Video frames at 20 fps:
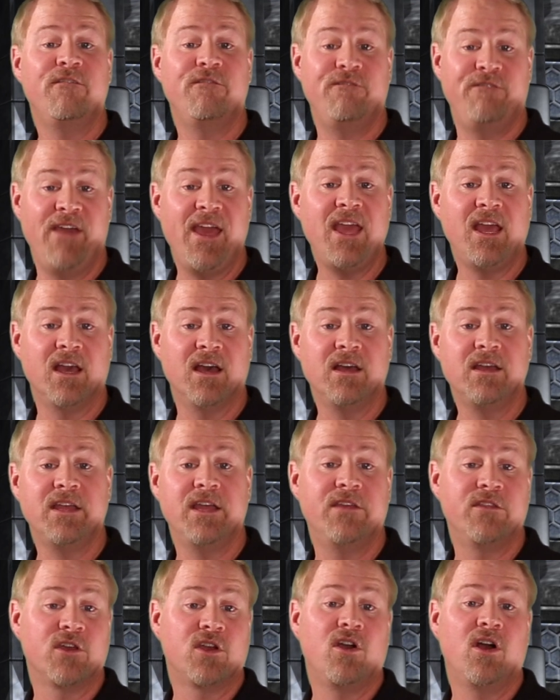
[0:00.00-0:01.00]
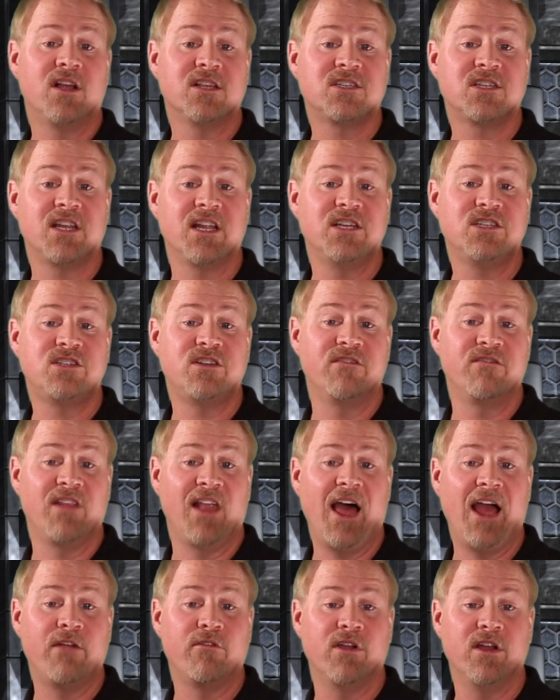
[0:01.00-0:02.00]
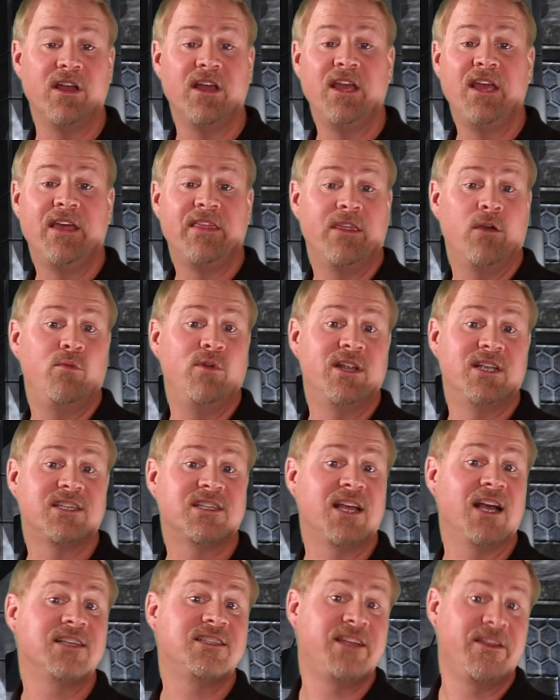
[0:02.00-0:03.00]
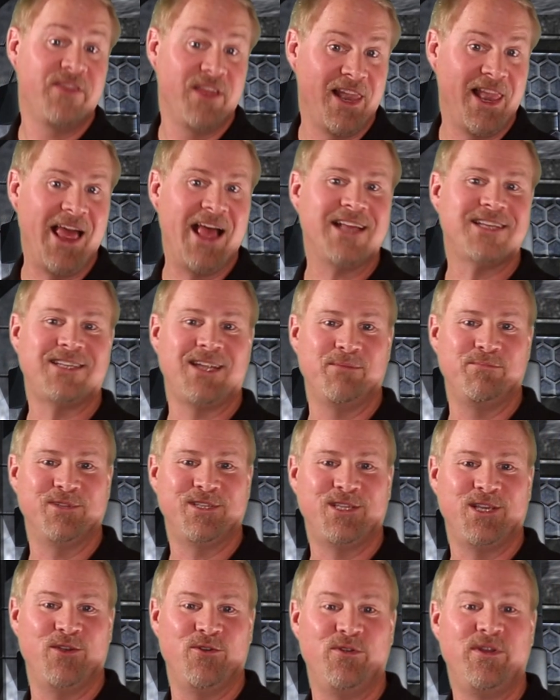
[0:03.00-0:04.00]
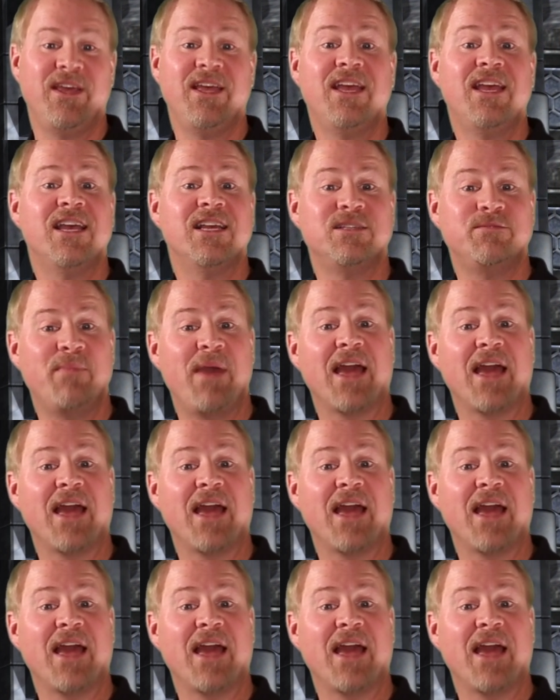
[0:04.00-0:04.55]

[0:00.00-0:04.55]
Vega, in the constellation of Lyra that we discussed in the last episode, is